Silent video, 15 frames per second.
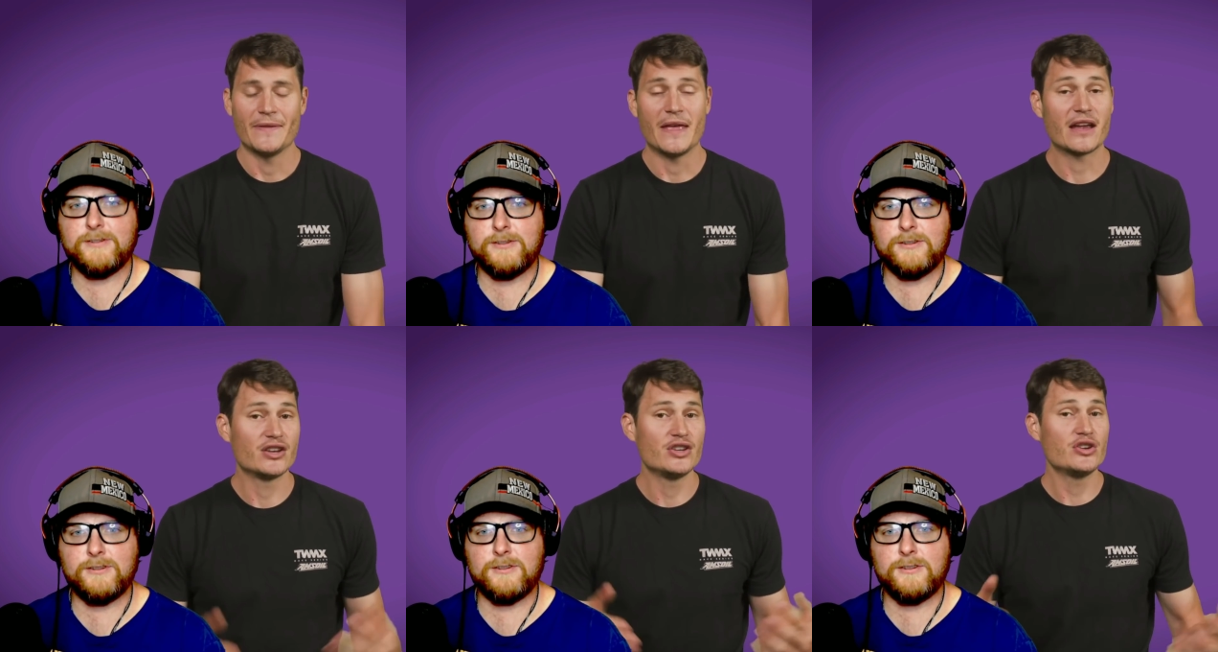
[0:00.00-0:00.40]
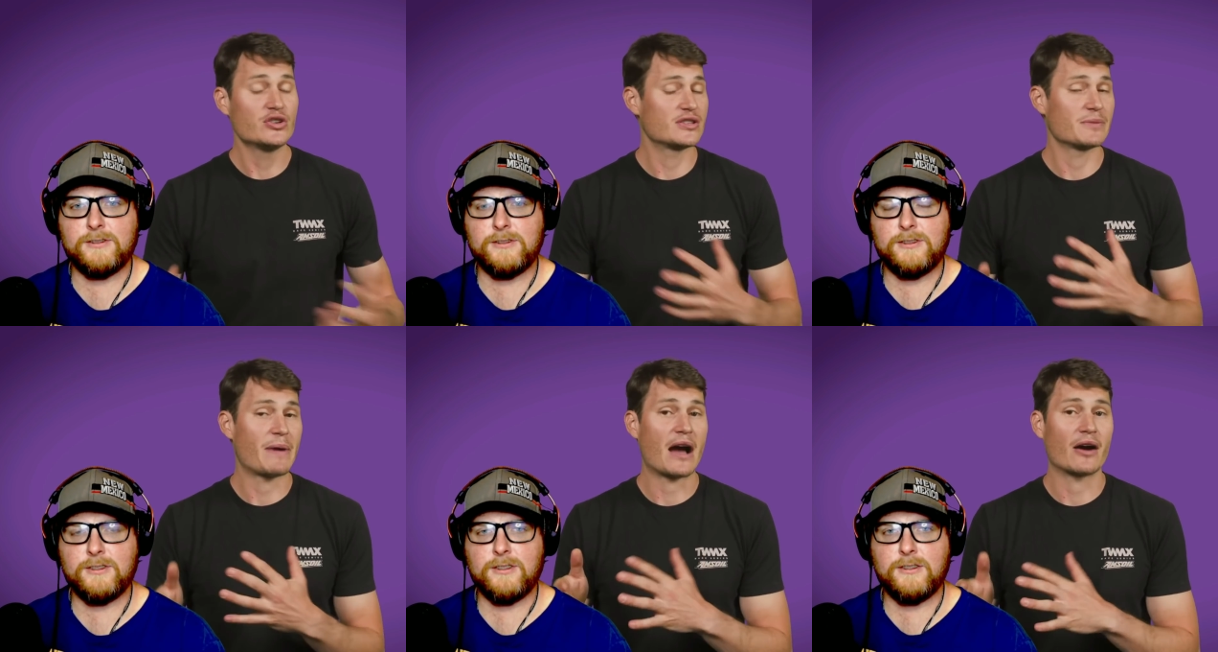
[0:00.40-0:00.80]
Speaker 1: They can
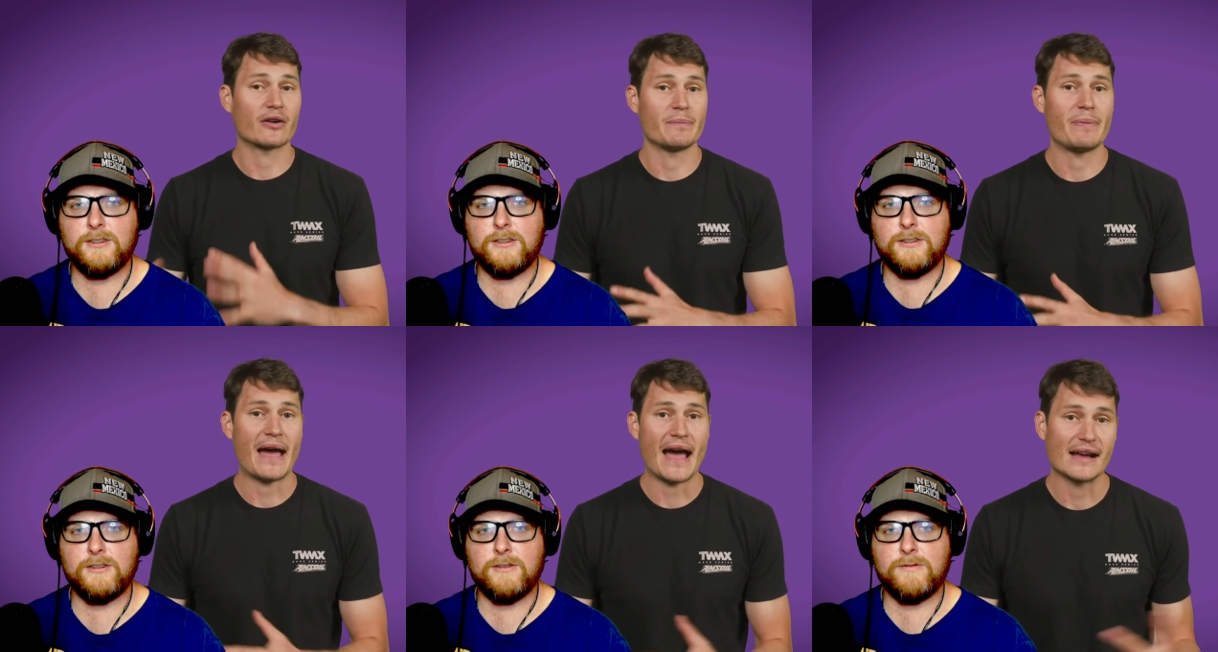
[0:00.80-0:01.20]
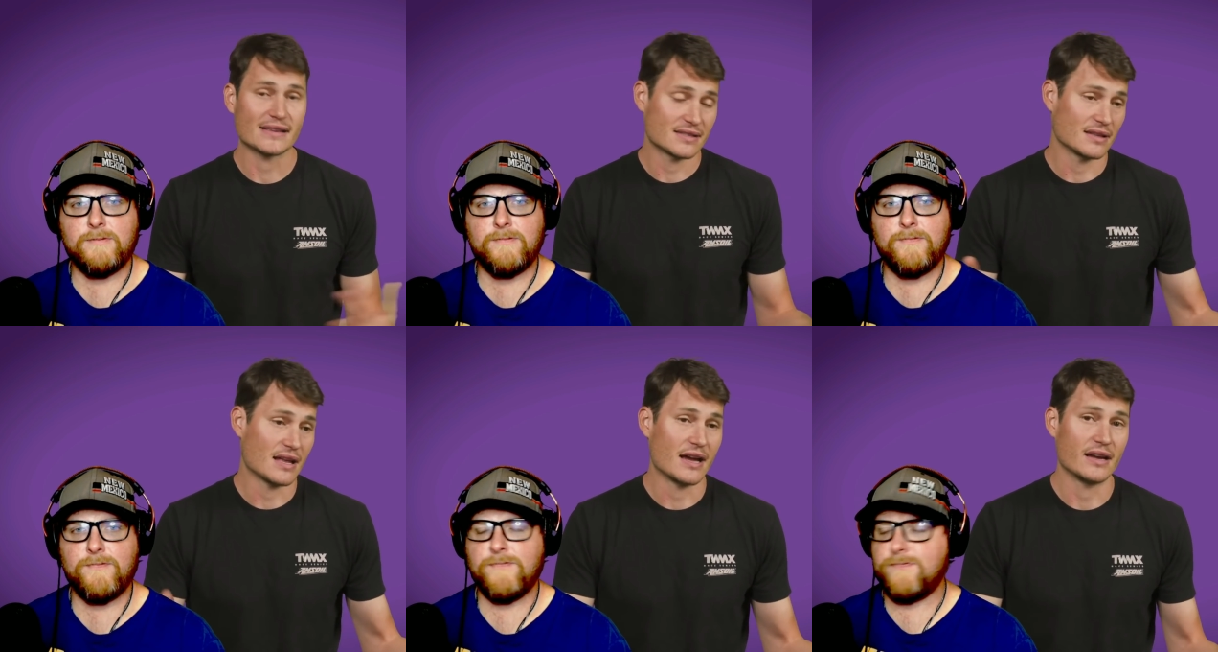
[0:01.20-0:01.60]
use the power to
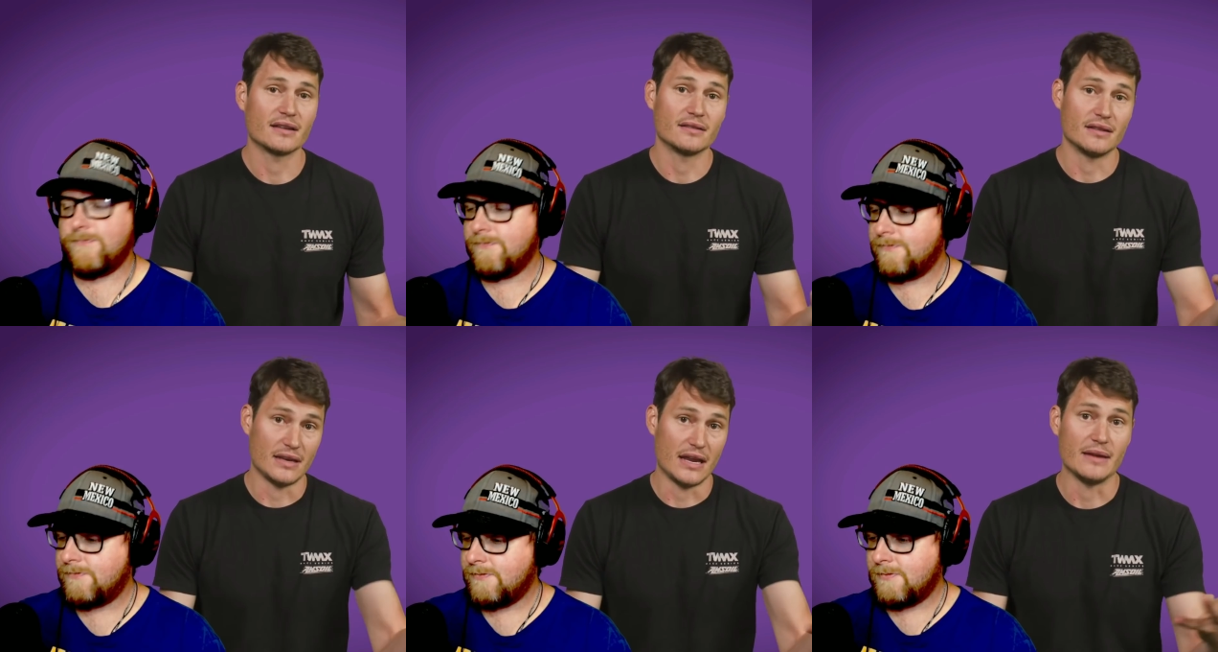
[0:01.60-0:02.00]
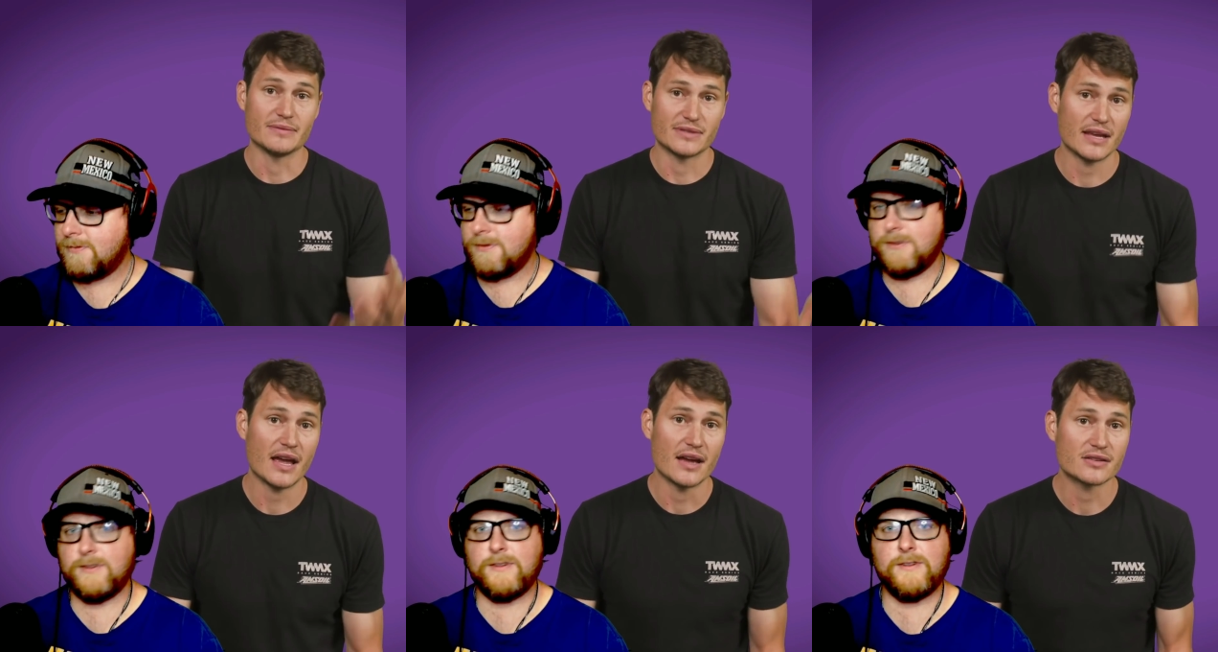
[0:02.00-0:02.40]
pass, like the
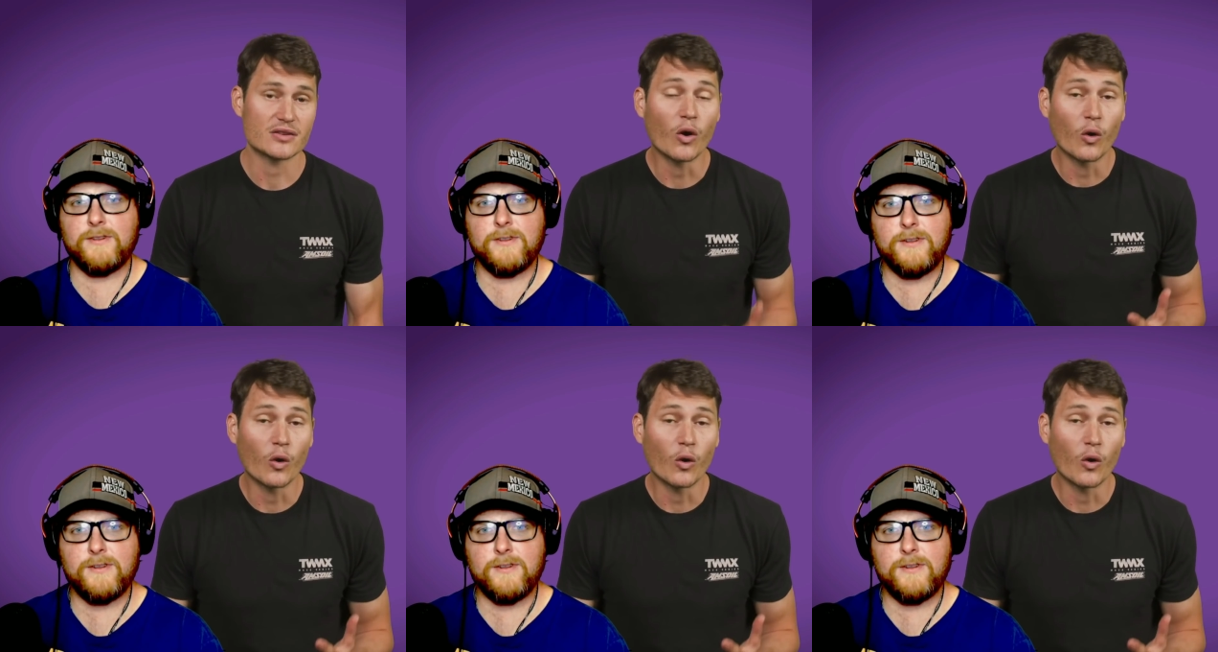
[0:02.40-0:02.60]
name says,